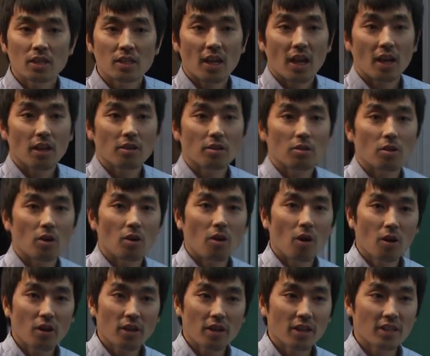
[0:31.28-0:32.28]
tell you
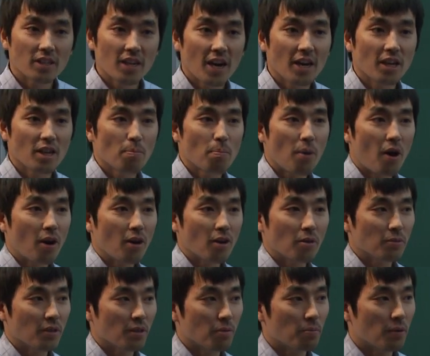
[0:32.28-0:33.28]
only a tiny part
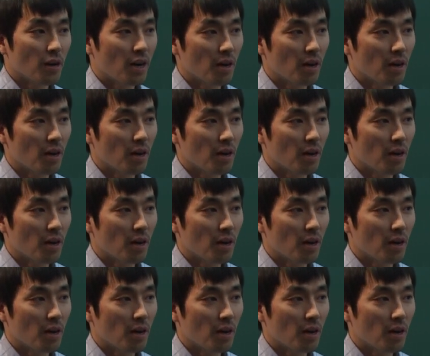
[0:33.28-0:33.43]
of the,